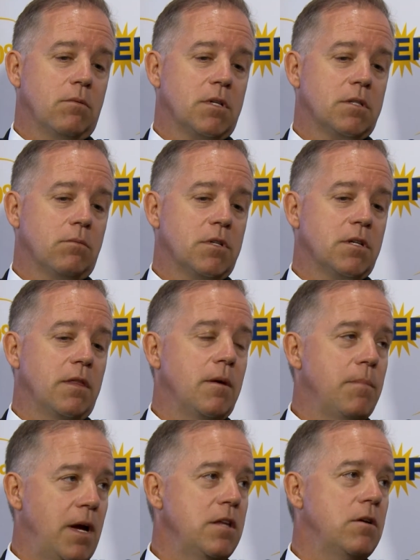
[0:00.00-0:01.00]
what's on the
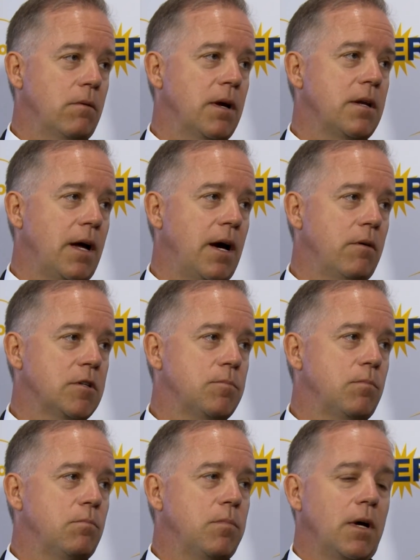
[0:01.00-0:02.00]
menu right now is
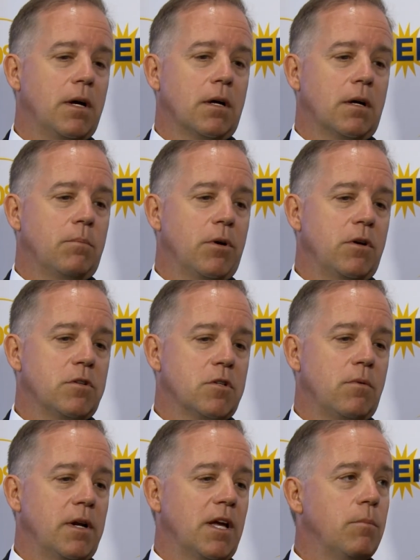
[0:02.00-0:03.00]
producers
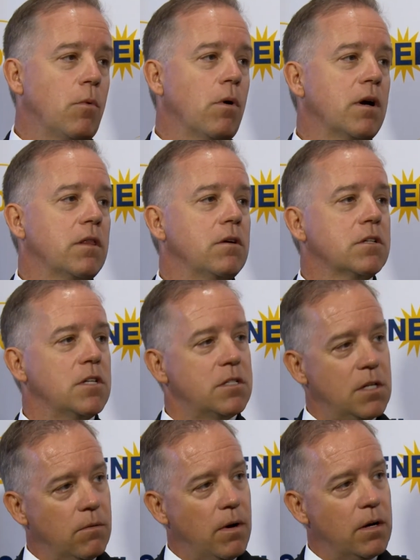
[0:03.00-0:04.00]
want to get more out of their
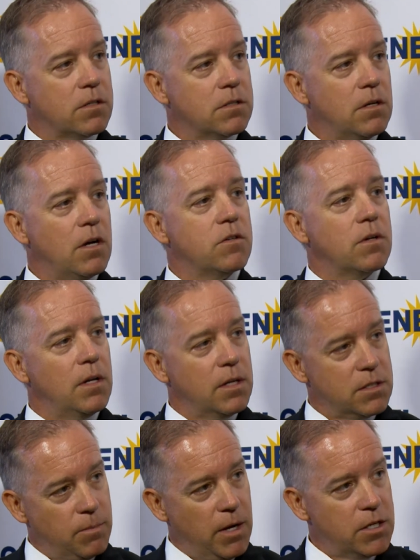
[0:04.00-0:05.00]
existing wells. They're not drilling
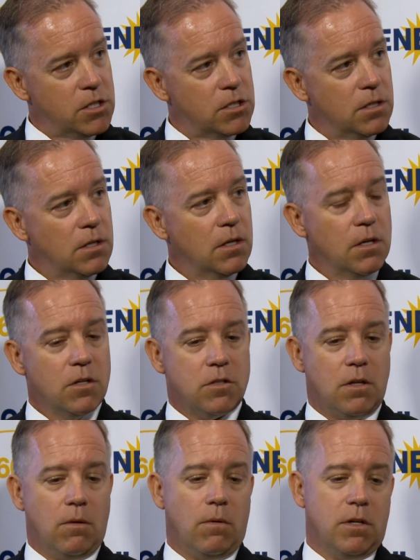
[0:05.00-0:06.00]
as much,
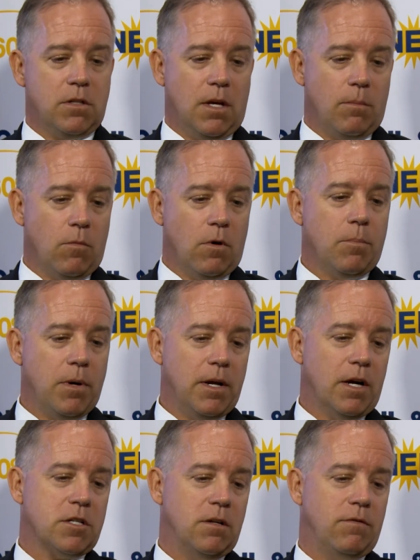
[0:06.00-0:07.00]
so they want to get more
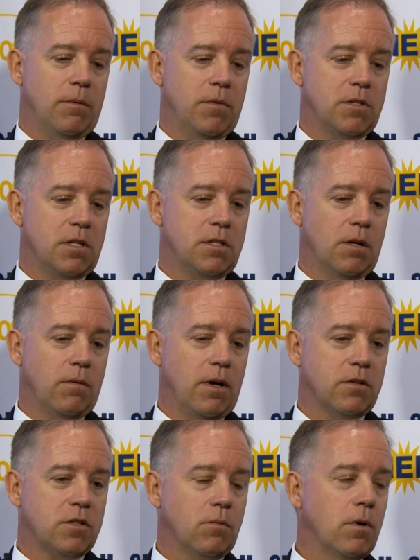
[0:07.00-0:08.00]
production from existing
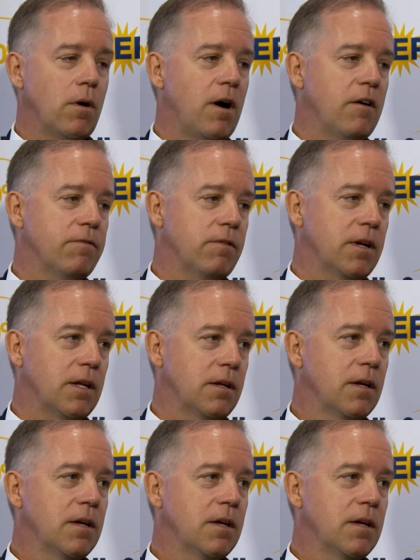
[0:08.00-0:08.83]
wells, so we're offering